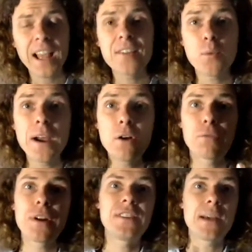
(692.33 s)
and the way
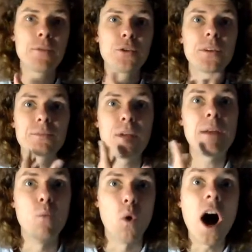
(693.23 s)
Alfred is able to
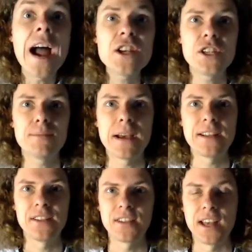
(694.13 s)
explain why she's made
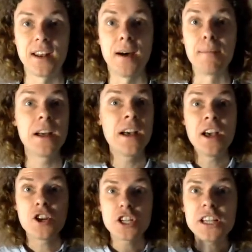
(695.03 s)
to stand up.
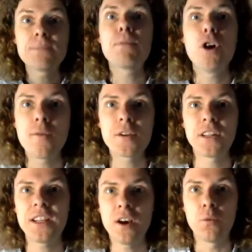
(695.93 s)
She's
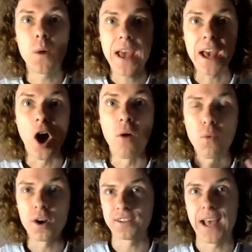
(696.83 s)
perfectly aware of
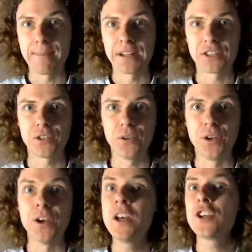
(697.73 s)
what is happening to
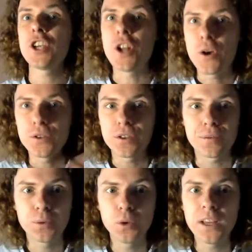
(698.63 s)
her. She knows the
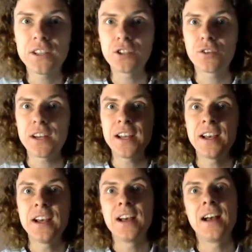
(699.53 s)
full history.
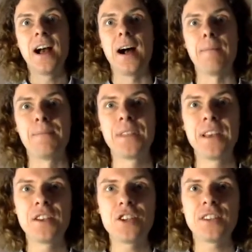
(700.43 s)

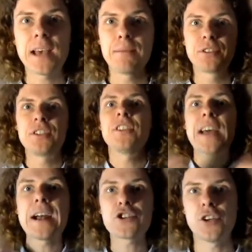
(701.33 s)
She's able to
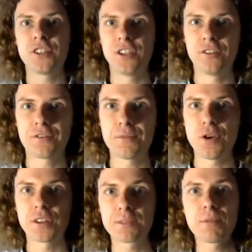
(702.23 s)
detach herself from
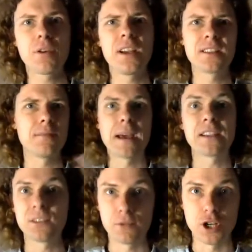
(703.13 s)
her experience and
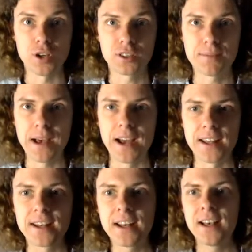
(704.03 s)
make some jokes about it.